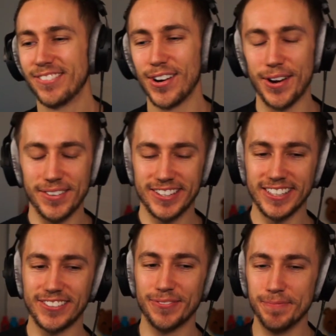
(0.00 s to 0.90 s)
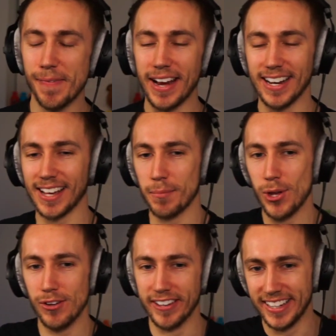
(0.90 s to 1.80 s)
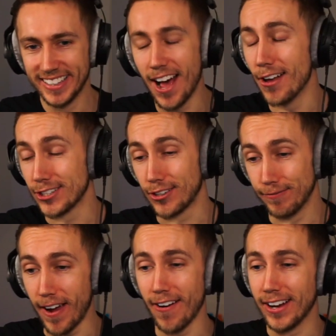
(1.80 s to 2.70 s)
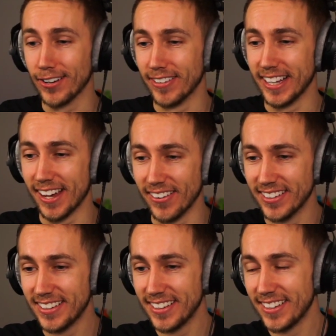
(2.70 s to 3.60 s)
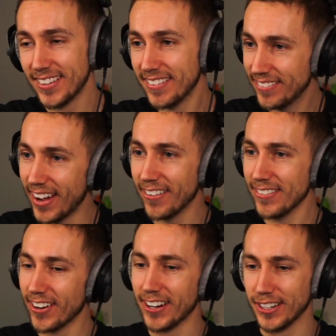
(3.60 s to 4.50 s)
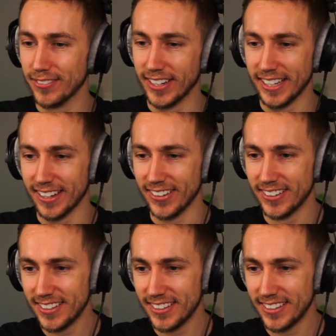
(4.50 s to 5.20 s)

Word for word: Bro, Donny's made it like a movie. That was a very good video. Very, very good video.